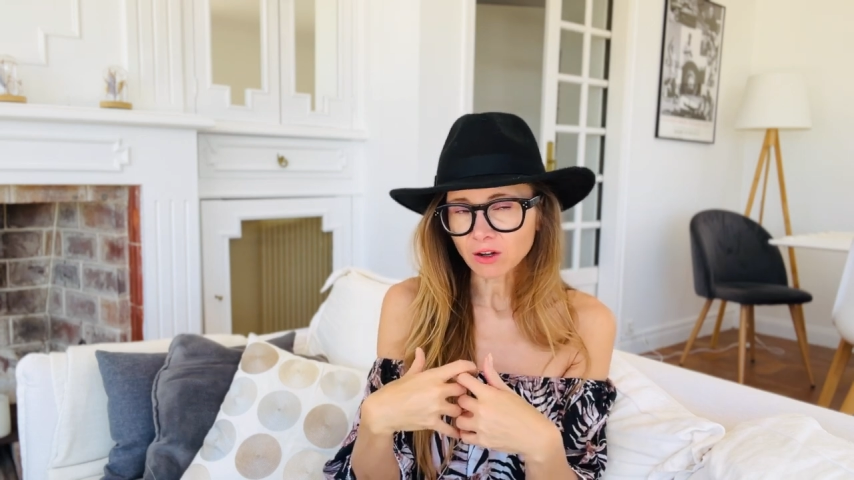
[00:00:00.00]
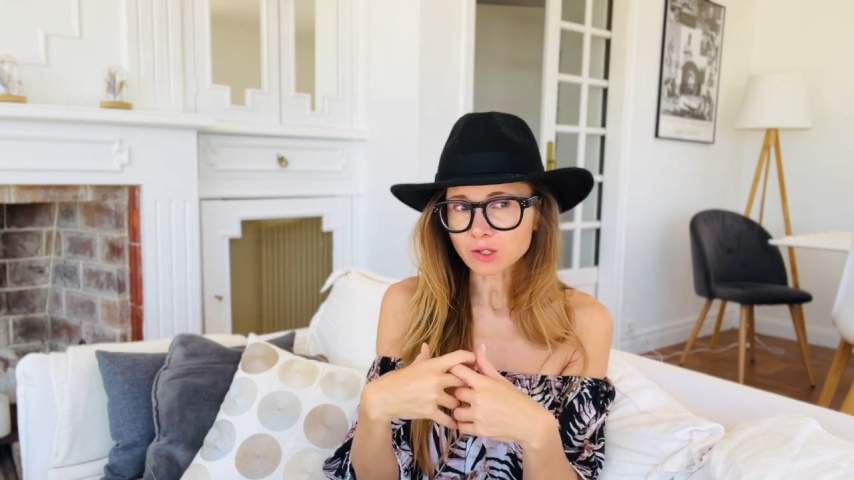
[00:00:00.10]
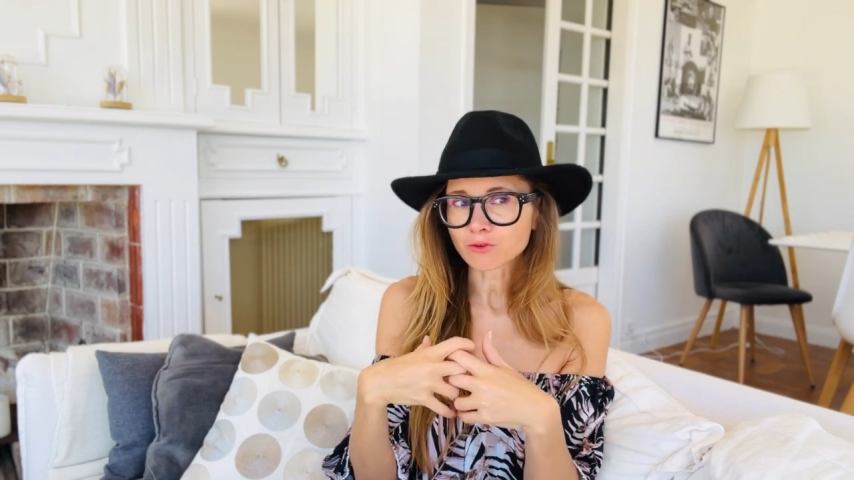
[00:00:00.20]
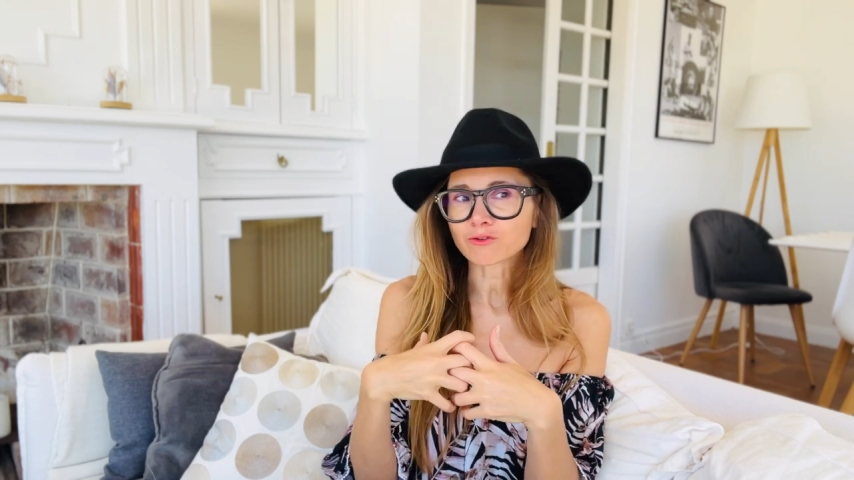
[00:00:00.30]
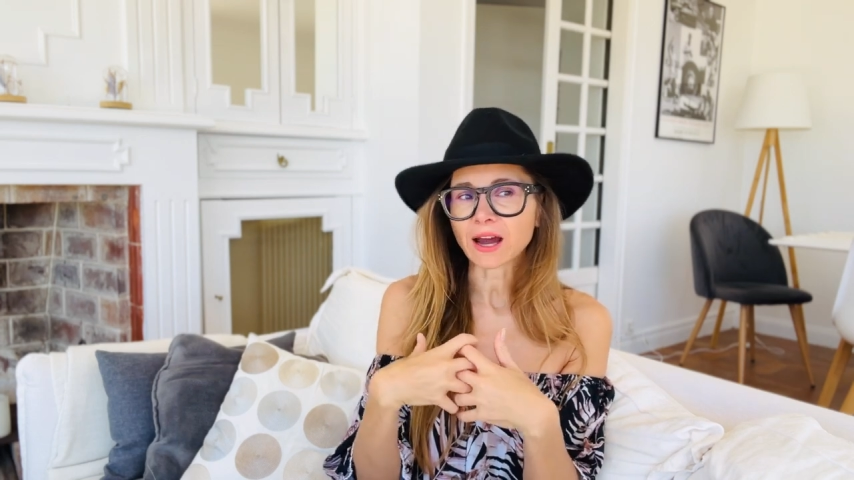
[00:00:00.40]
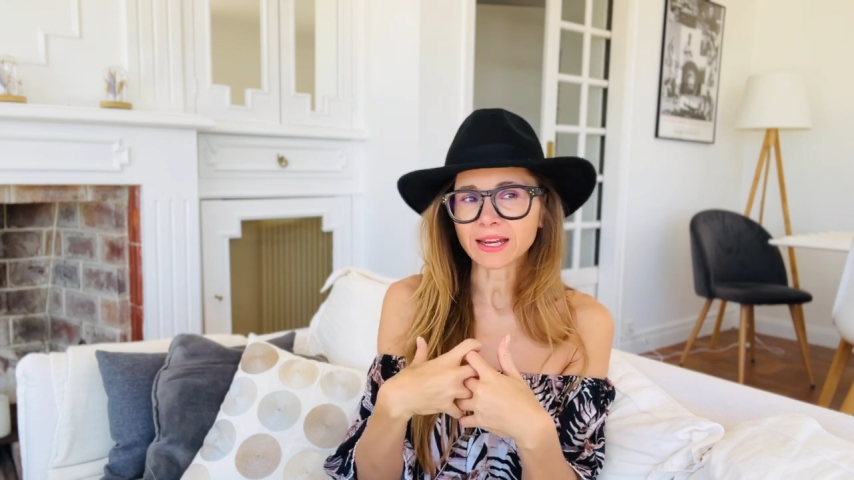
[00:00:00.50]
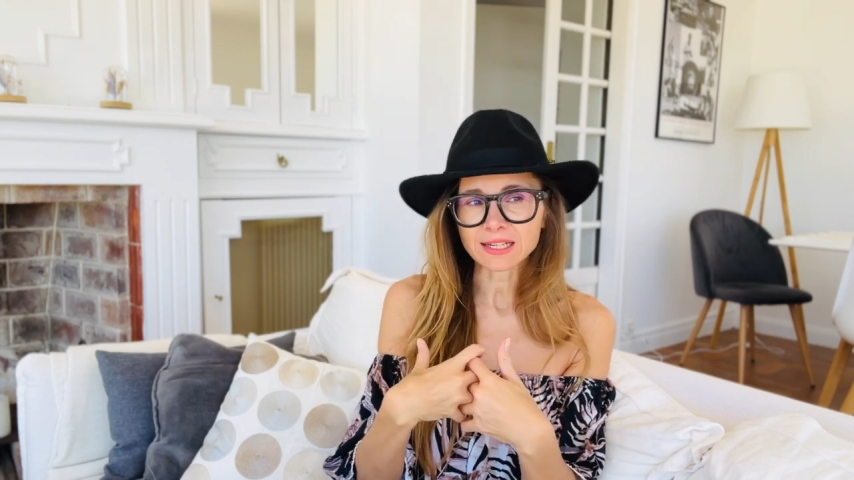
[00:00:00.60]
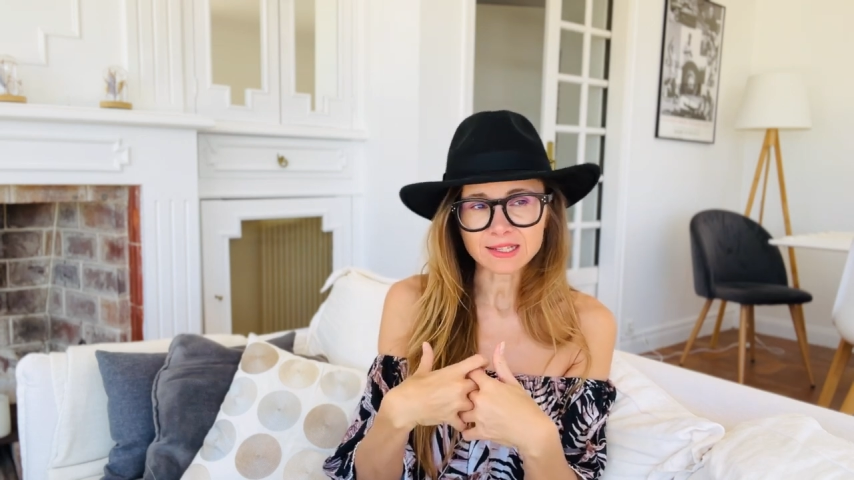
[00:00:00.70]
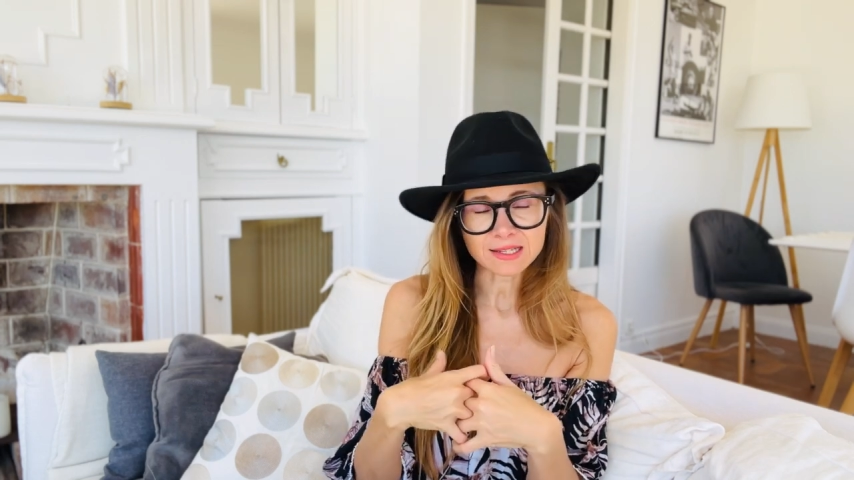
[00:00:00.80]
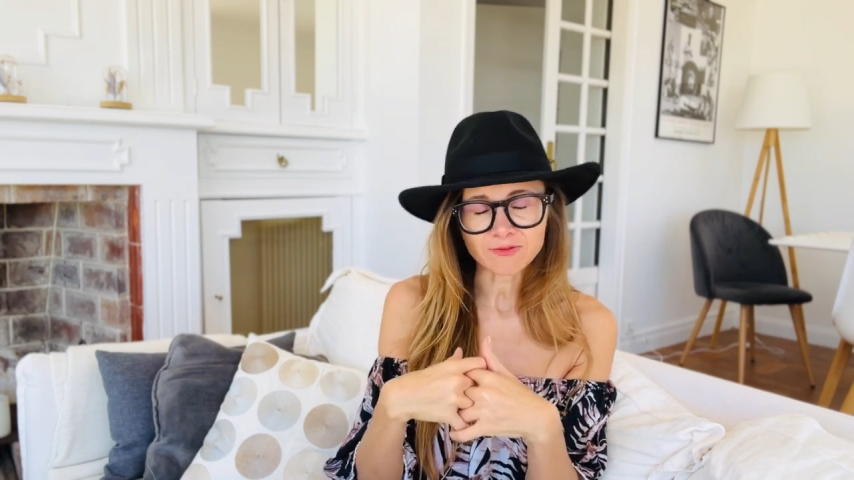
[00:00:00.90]
Also
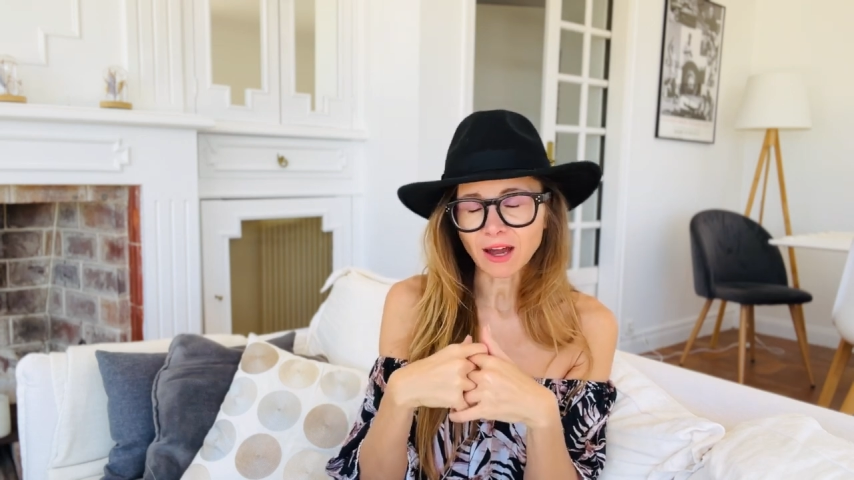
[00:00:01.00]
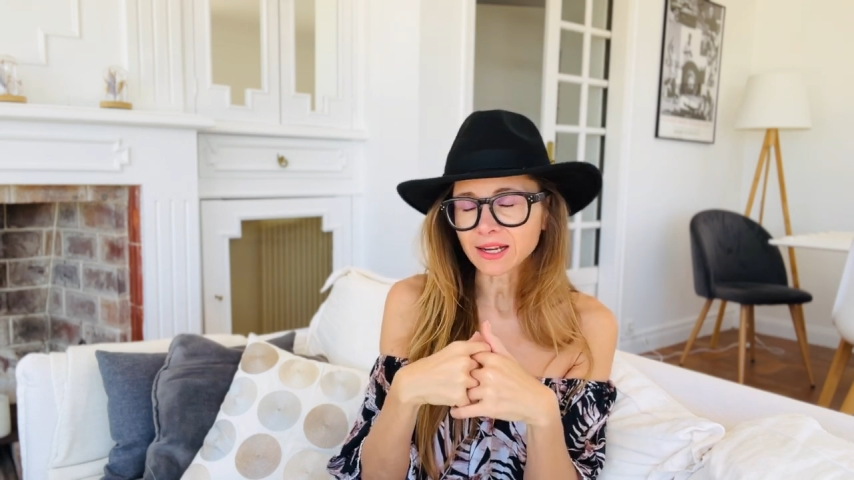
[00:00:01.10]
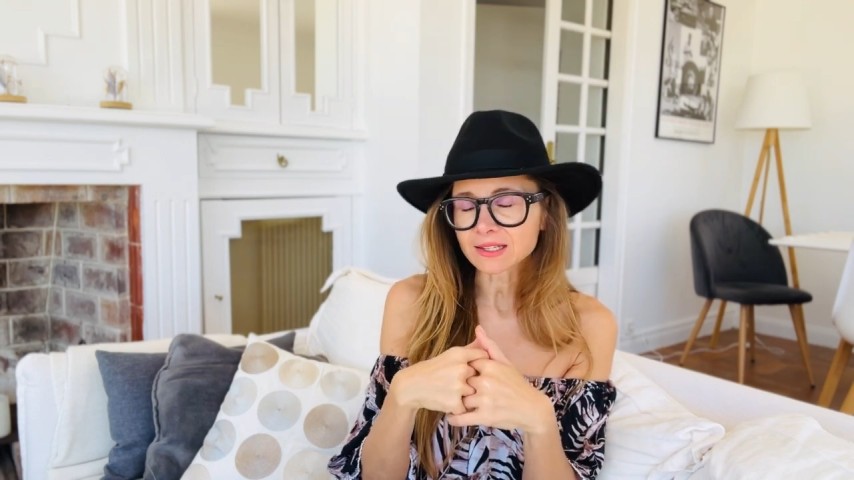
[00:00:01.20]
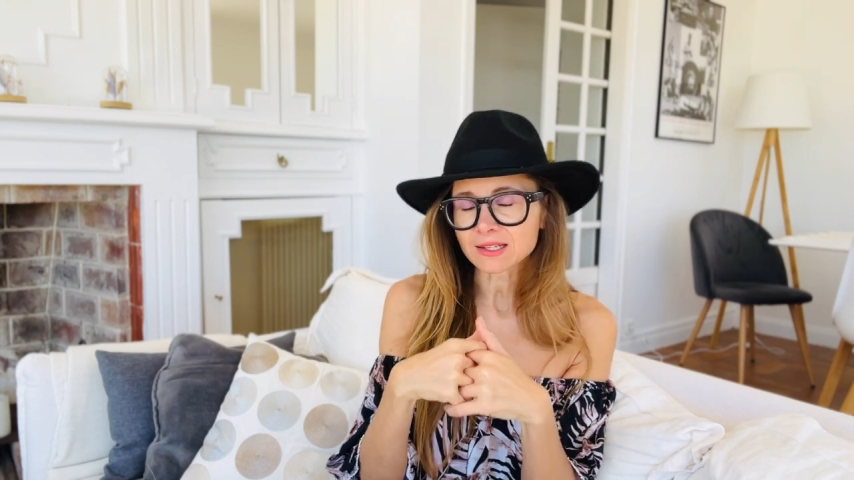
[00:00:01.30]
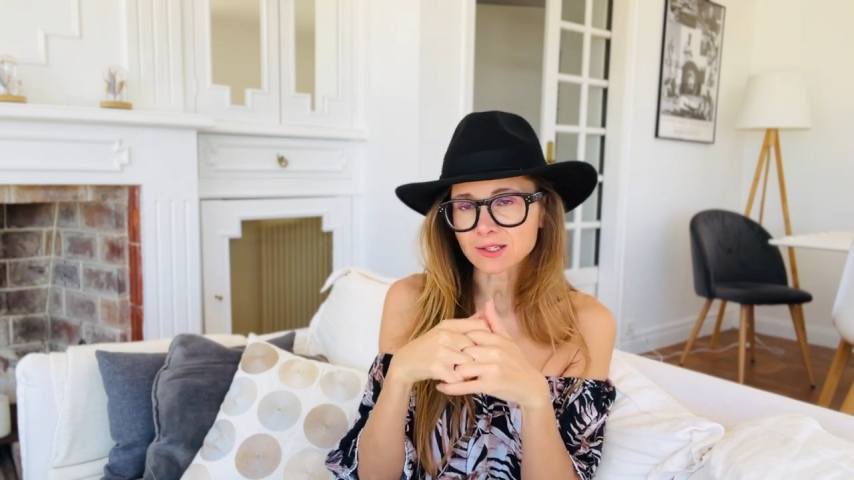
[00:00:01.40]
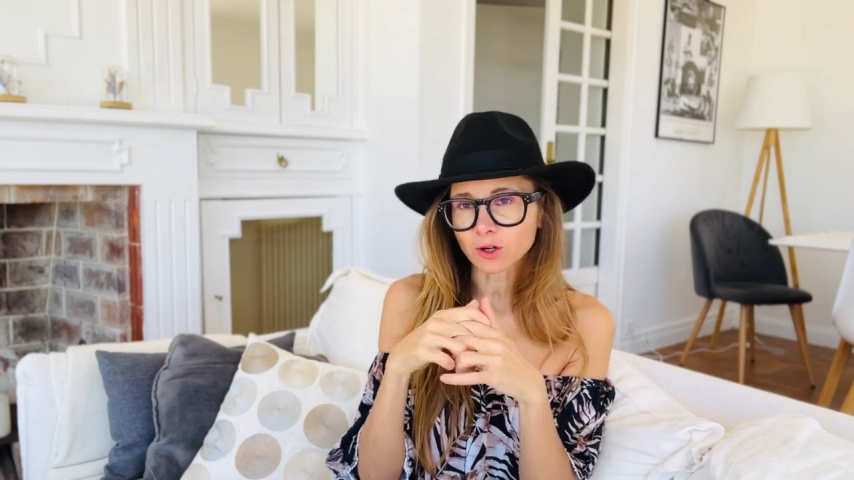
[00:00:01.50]
finances is